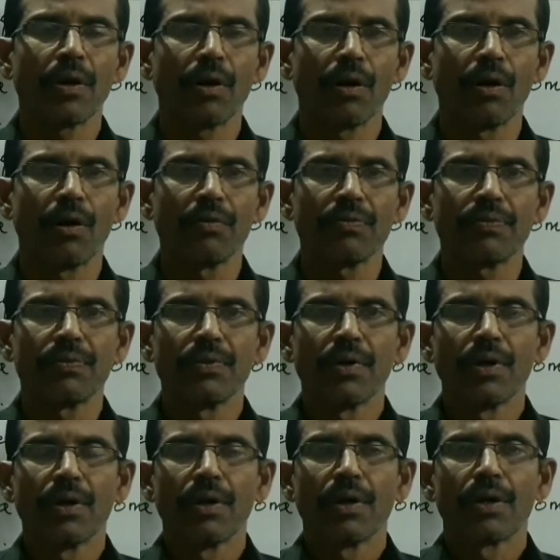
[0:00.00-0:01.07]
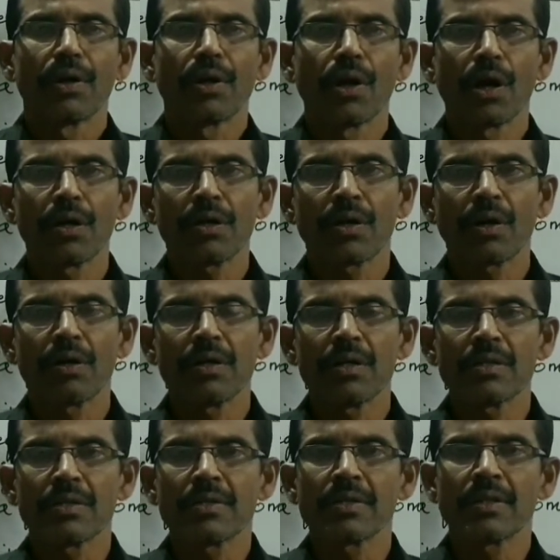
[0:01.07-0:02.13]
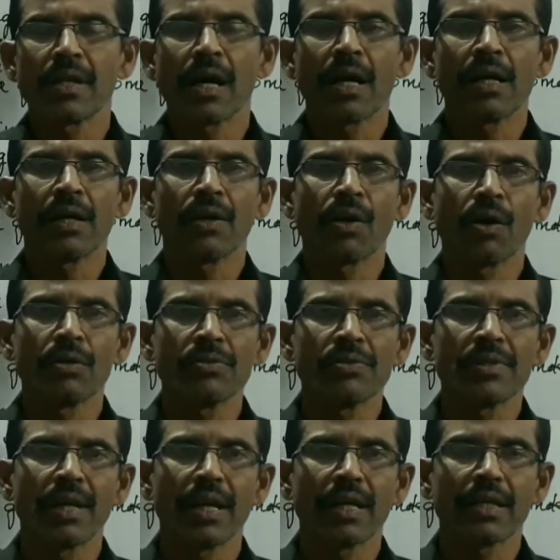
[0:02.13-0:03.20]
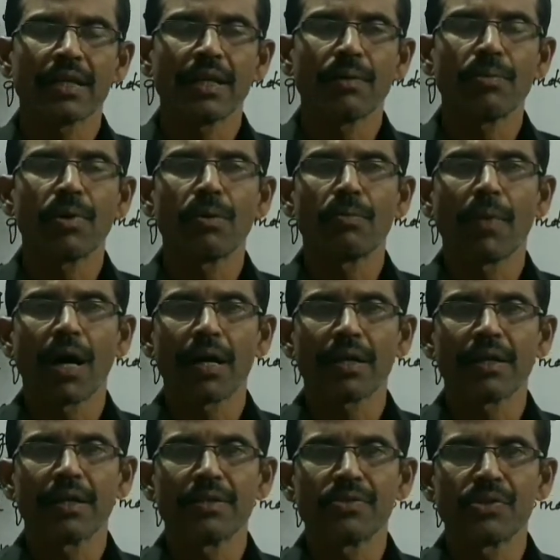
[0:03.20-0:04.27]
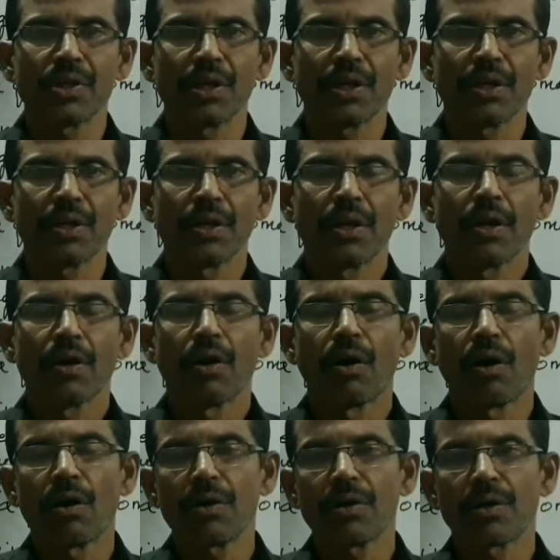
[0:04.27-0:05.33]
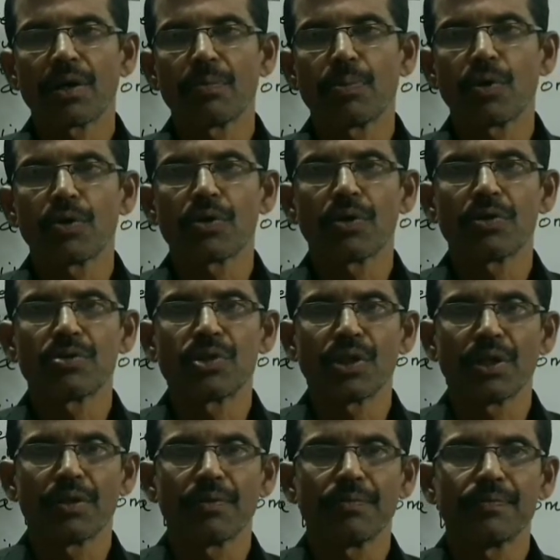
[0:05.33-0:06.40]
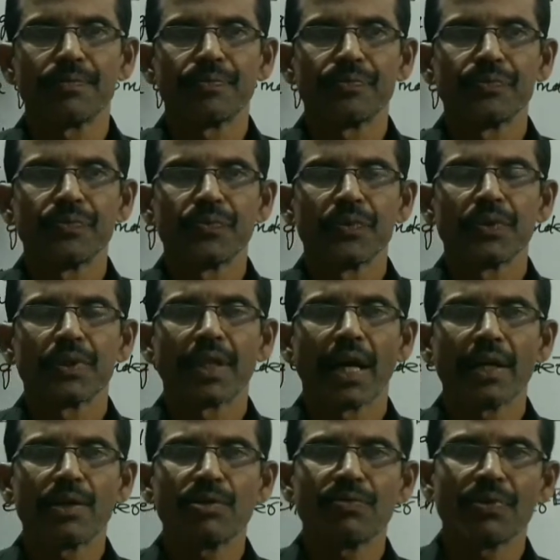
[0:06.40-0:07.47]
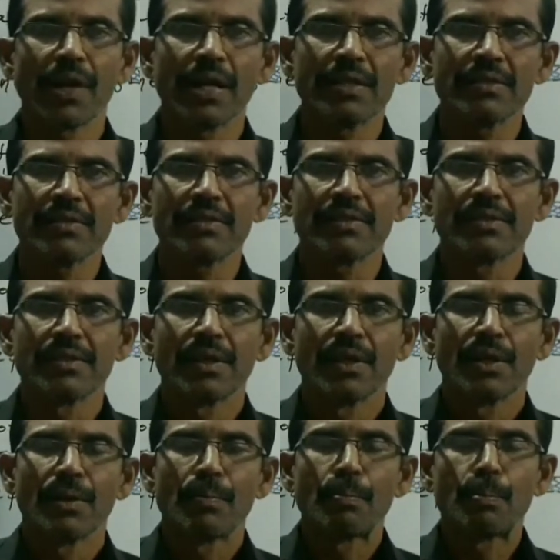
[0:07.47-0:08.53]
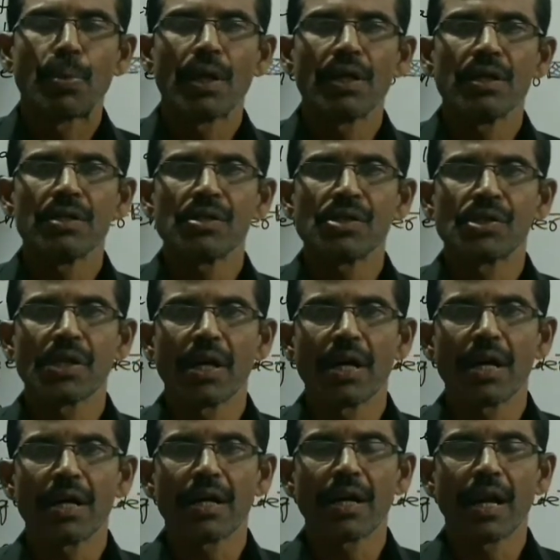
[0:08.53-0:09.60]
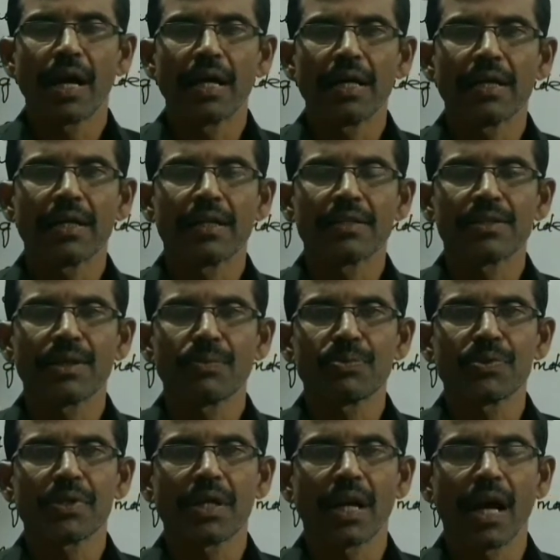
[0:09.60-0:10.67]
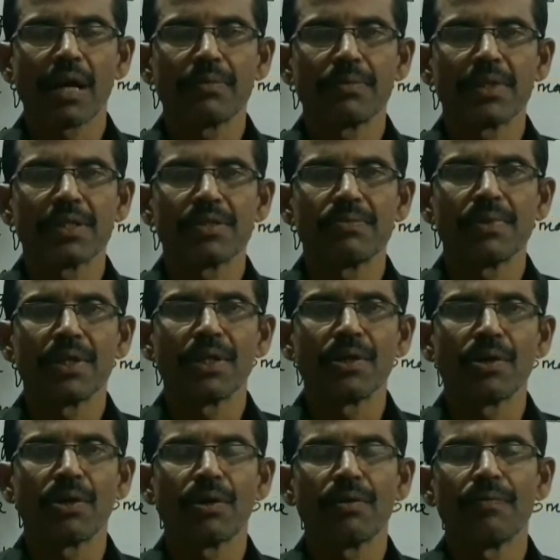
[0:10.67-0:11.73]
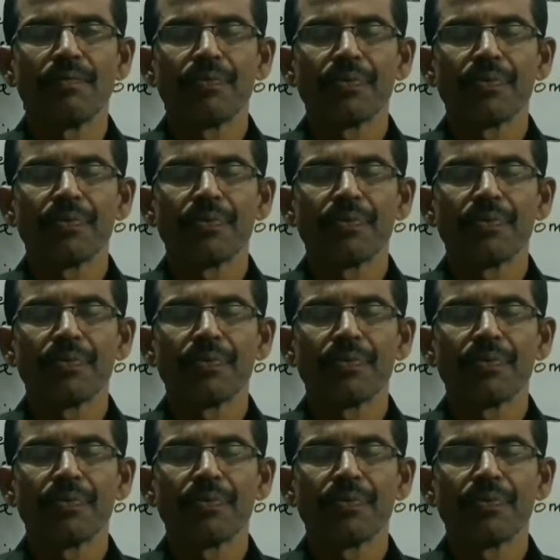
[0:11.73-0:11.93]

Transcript: of non-conditional, non-selectable marker gene or reporter gene. Thank you friends. Please share, like and subscribe this video,